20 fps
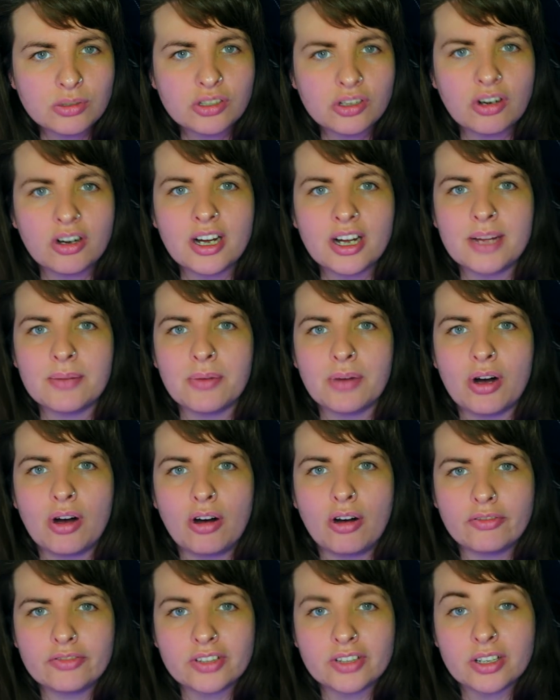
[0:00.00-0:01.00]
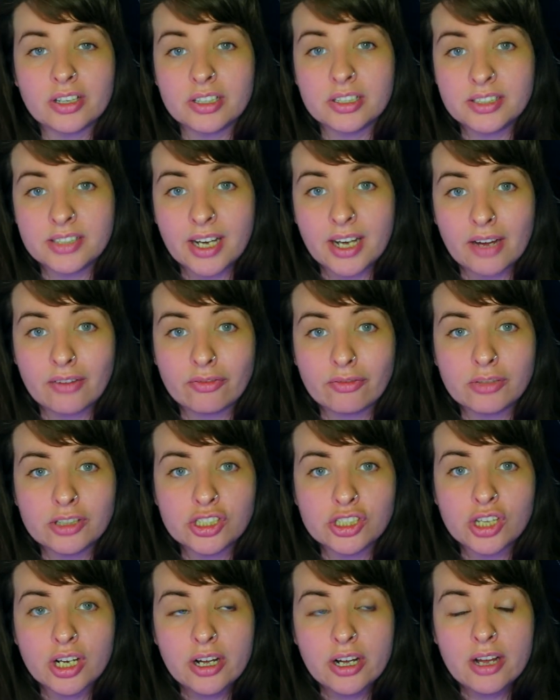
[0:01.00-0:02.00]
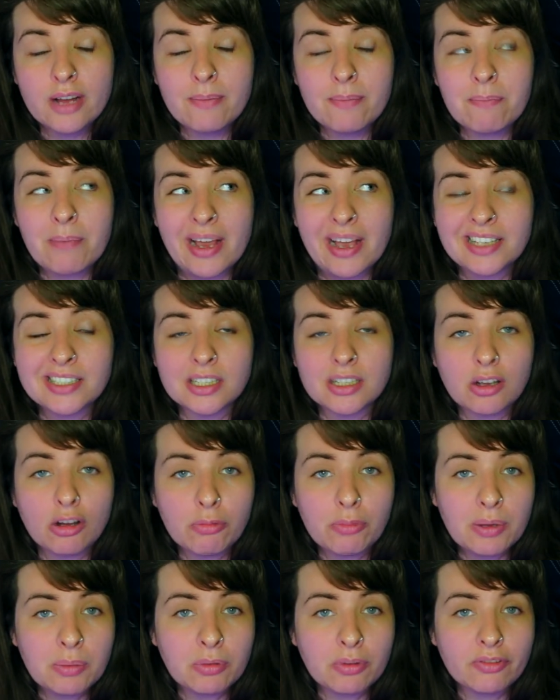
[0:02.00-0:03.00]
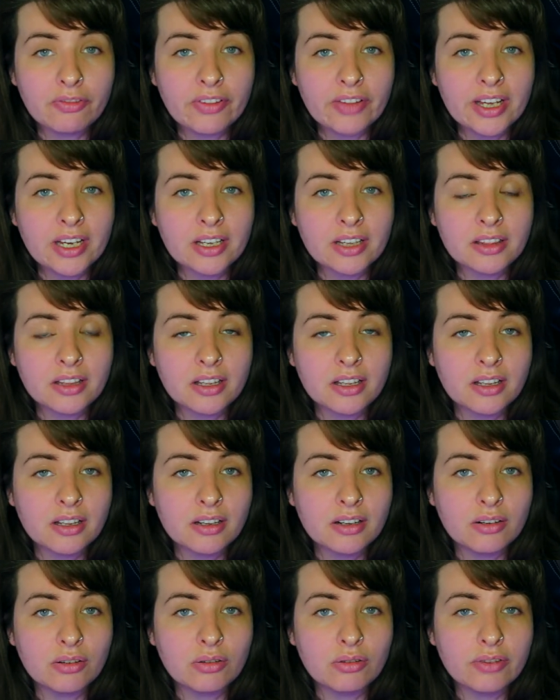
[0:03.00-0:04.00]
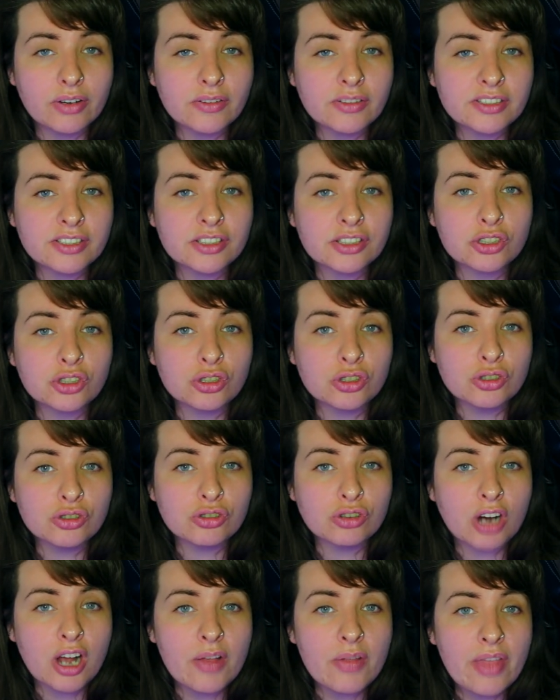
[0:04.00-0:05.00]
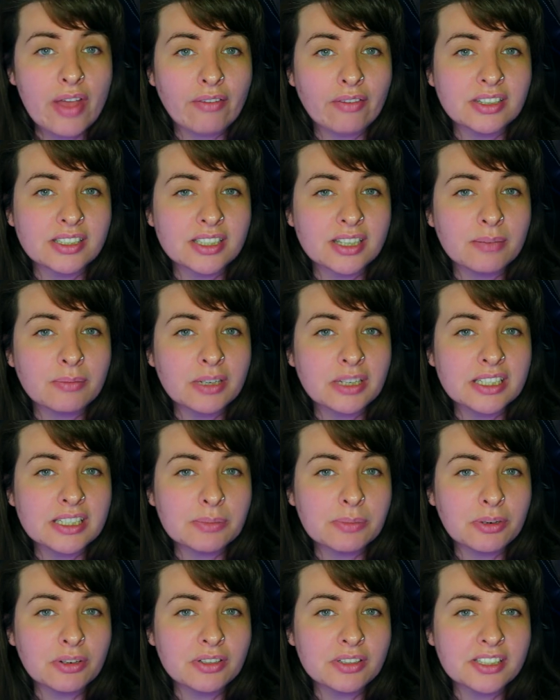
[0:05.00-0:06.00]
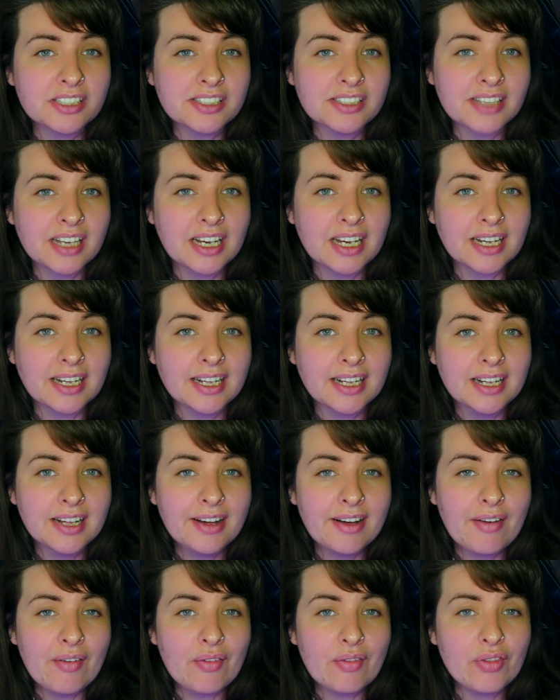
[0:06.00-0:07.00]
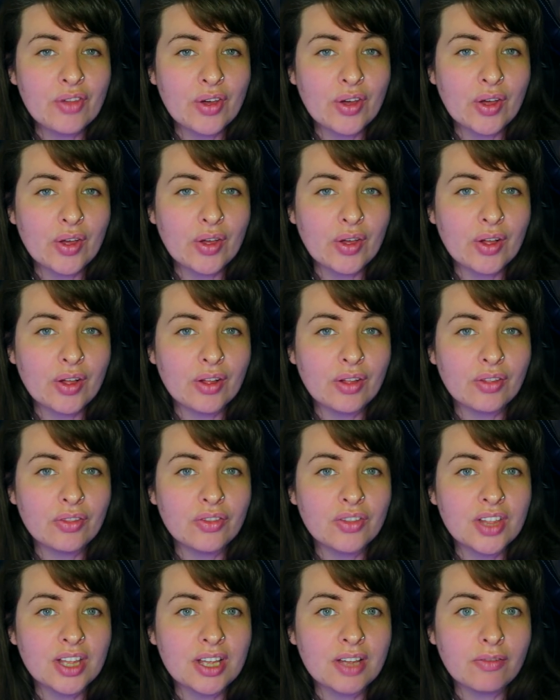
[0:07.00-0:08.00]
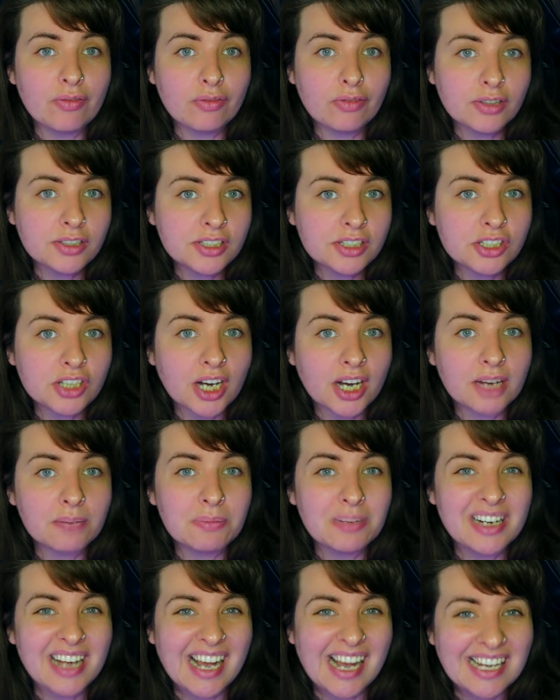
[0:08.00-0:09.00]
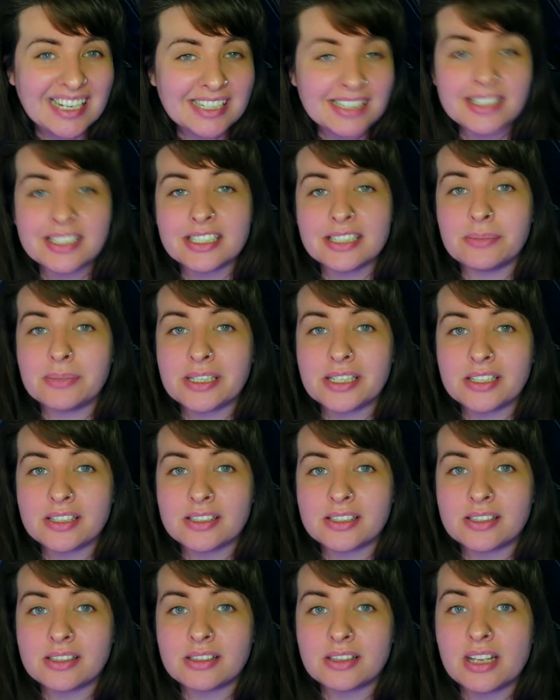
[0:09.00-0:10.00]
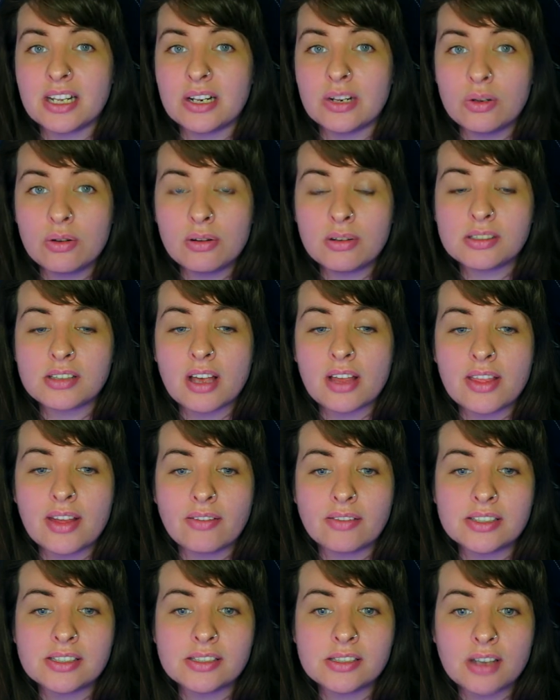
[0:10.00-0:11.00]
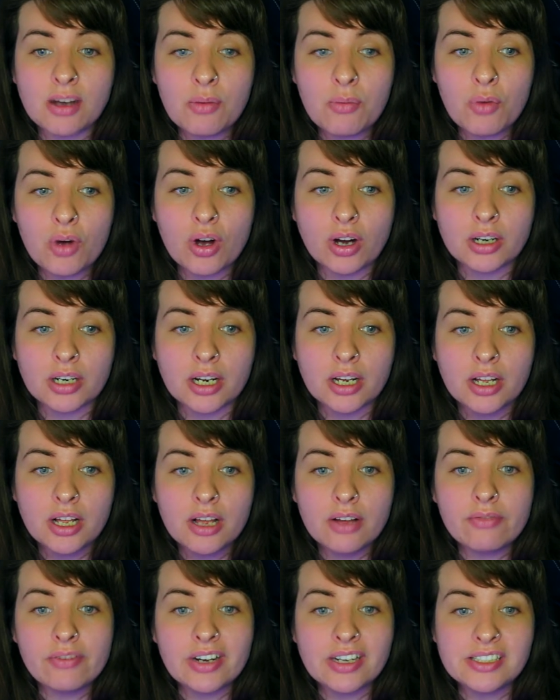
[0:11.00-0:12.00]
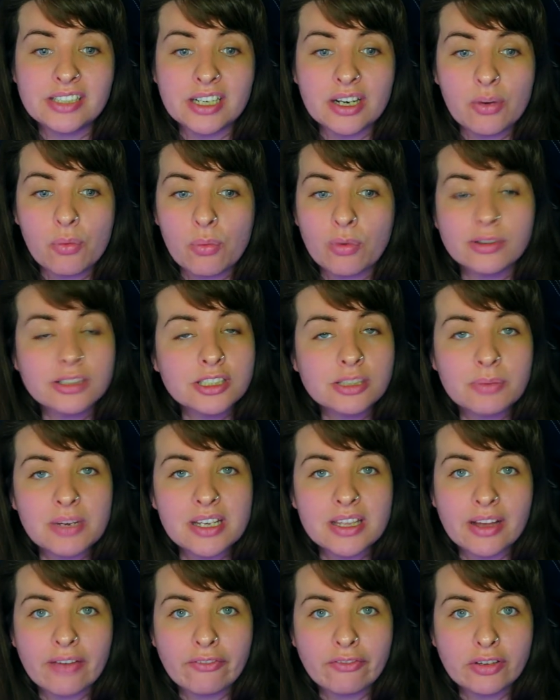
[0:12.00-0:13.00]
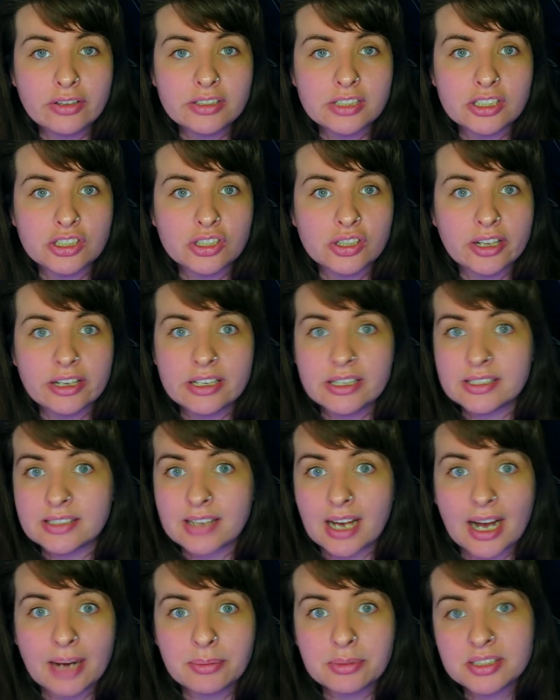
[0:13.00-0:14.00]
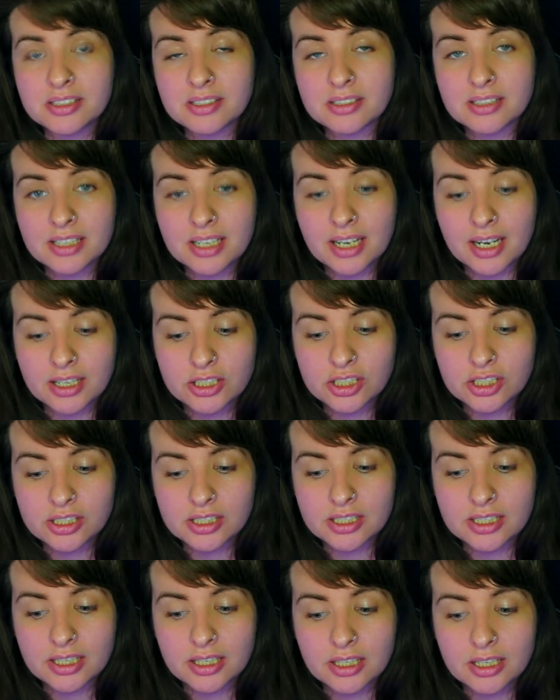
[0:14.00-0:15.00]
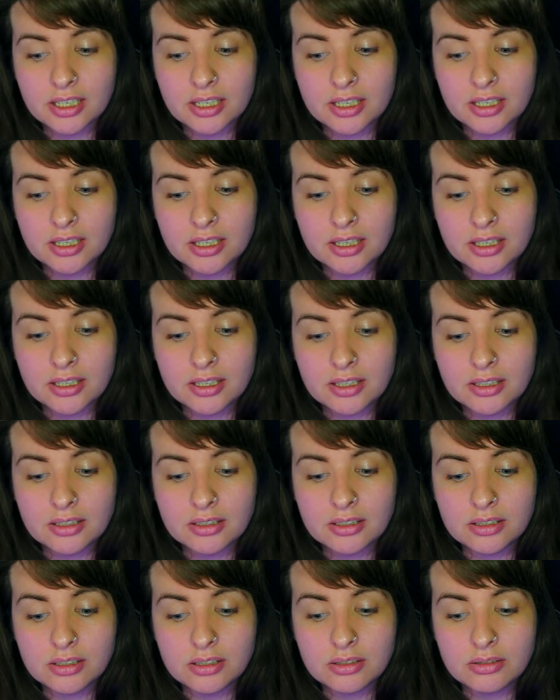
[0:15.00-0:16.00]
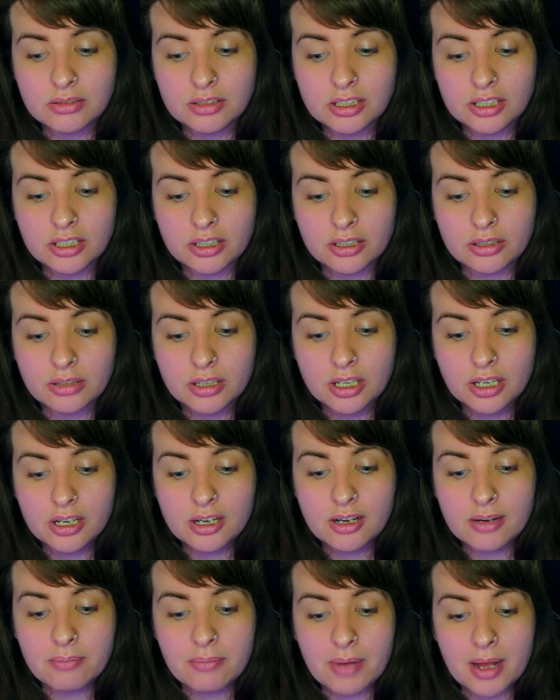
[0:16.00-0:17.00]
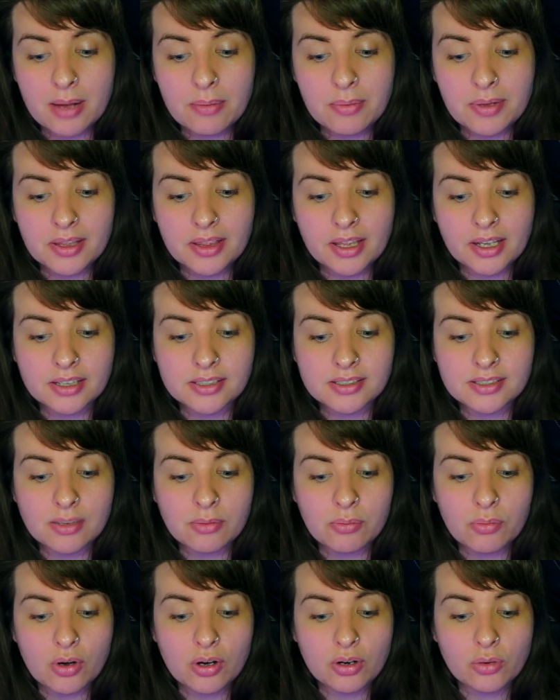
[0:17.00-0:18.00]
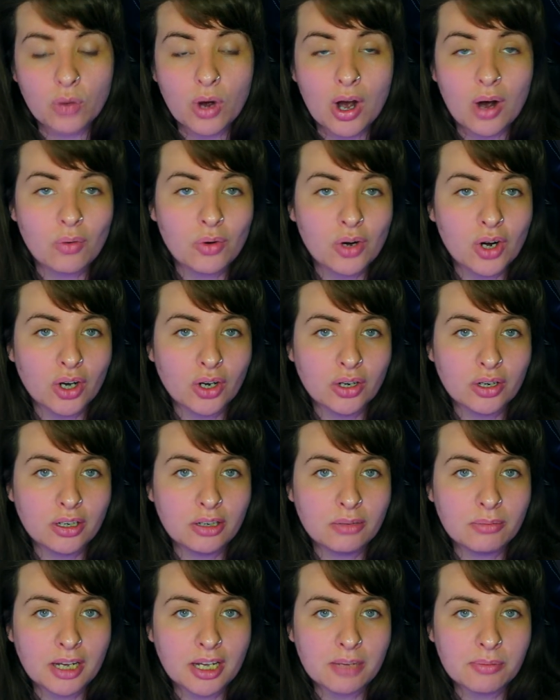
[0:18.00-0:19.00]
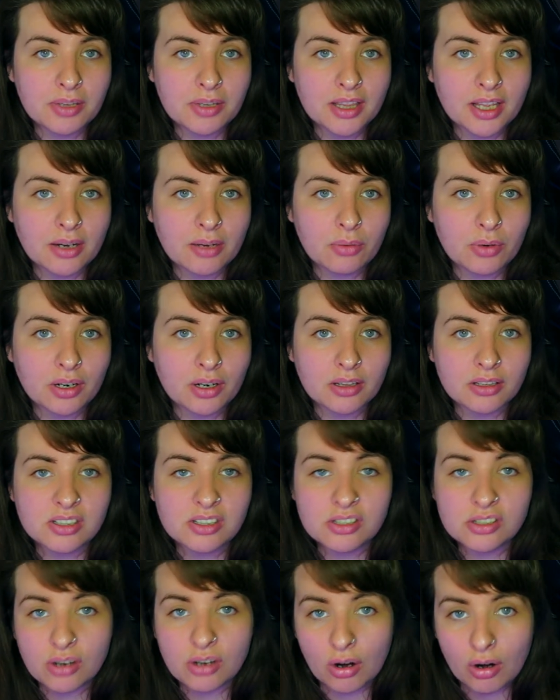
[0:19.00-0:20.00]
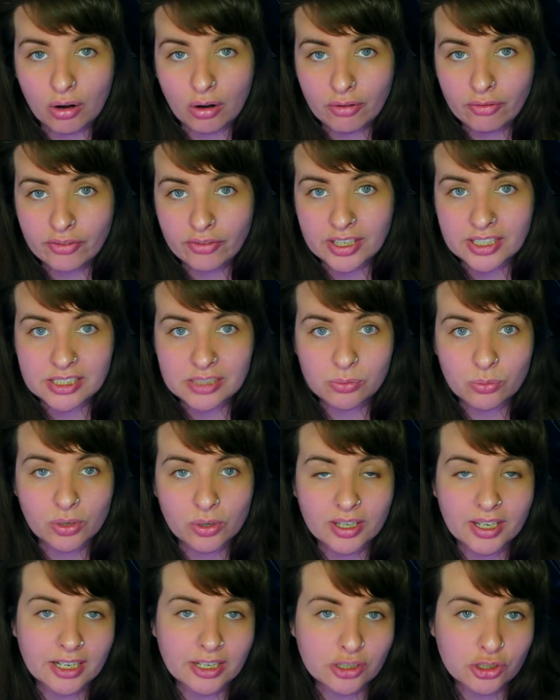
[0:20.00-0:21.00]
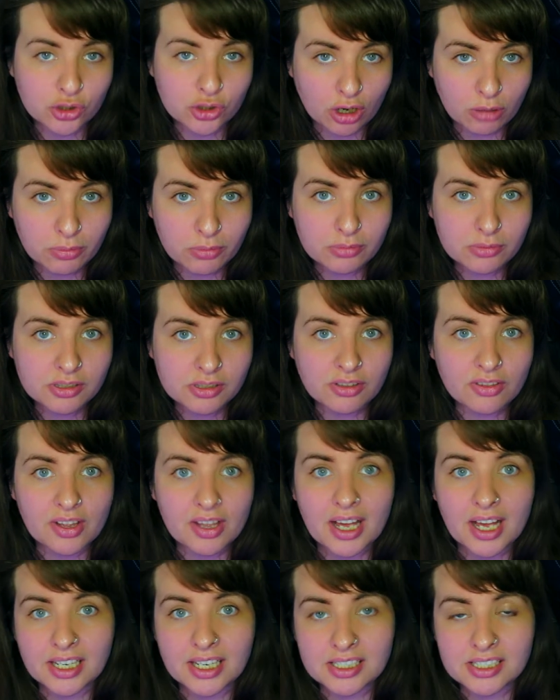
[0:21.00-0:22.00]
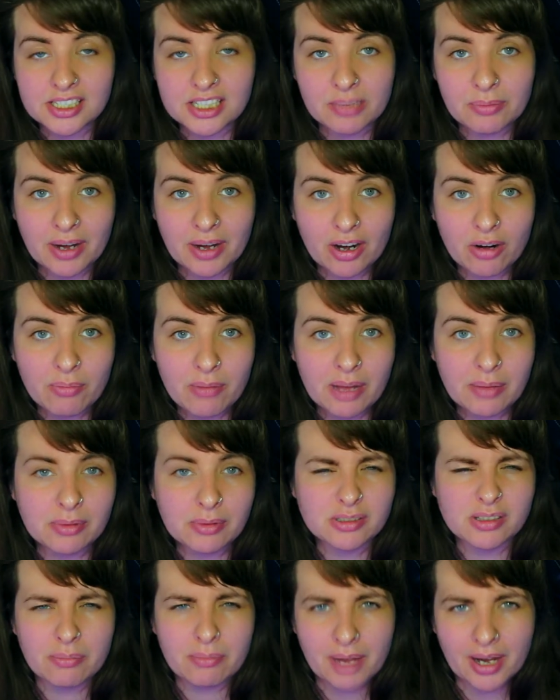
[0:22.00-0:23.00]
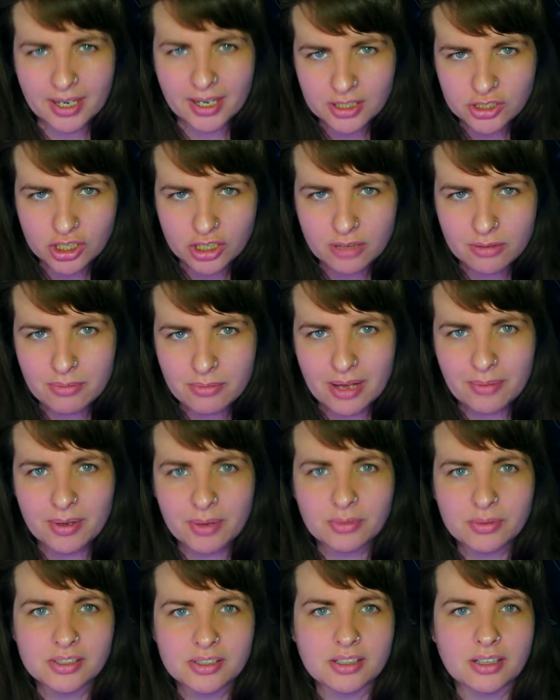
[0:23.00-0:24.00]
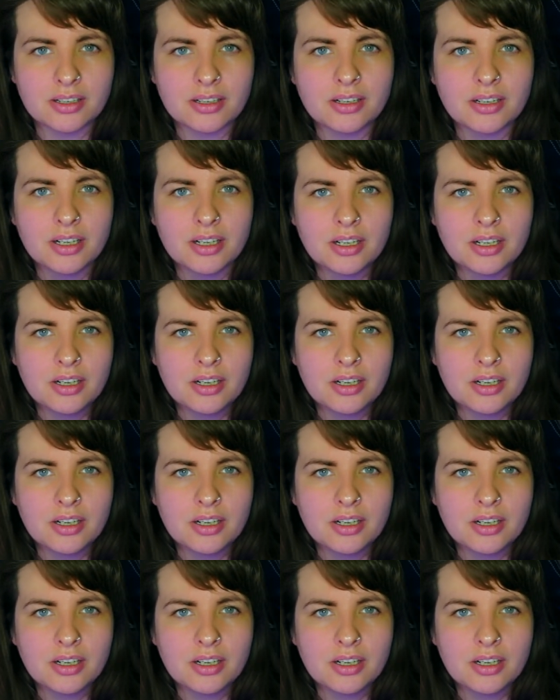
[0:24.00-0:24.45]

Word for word: time after her death, which makes a lot of people think that although this is a true crime, there is some conspiracies here that the footage had been edited because it looks like there is someone they didn't want to be in that footage that is actually actually uh you know maybe they're someone well known maybe they're one of the staff they didn't want to get in trouble so they edited them out maybe it was a manager maybe it was a,